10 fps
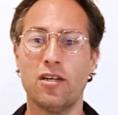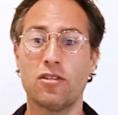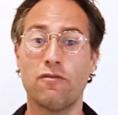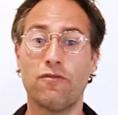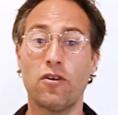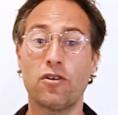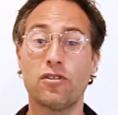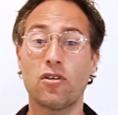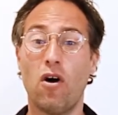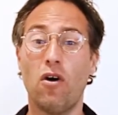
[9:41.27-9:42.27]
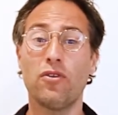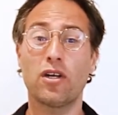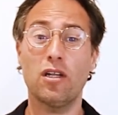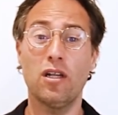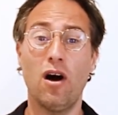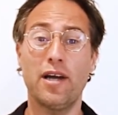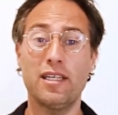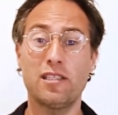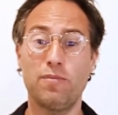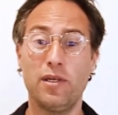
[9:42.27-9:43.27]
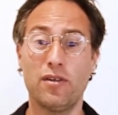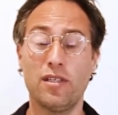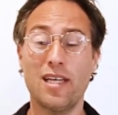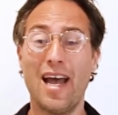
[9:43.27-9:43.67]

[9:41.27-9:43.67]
to focus on the client experience